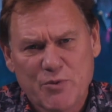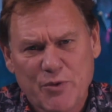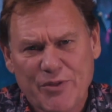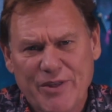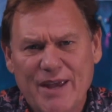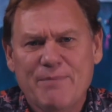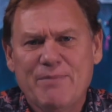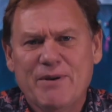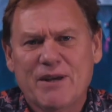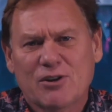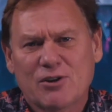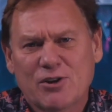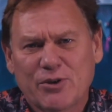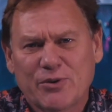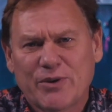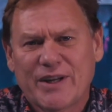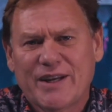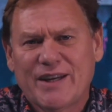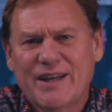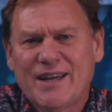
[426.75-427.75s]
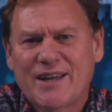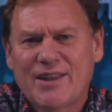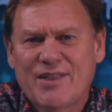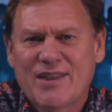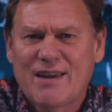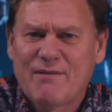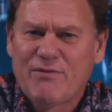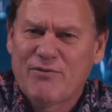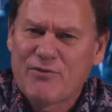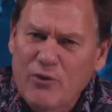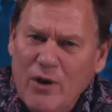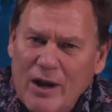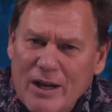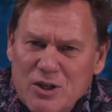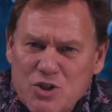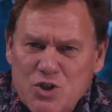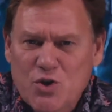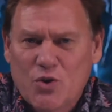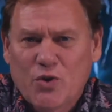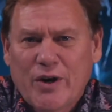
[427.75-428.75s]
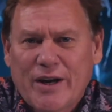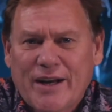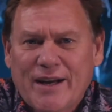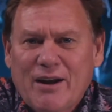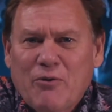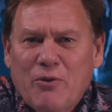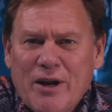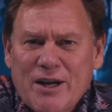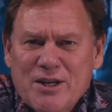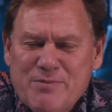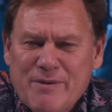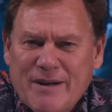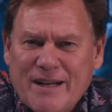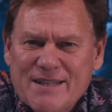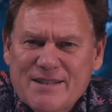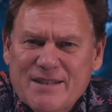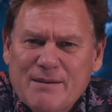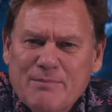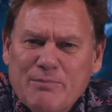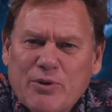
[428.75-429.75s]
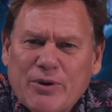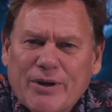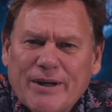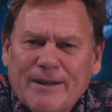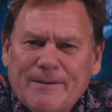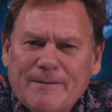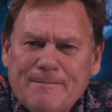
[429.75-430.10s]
Will they be included in the friendshoring arrangement at some point?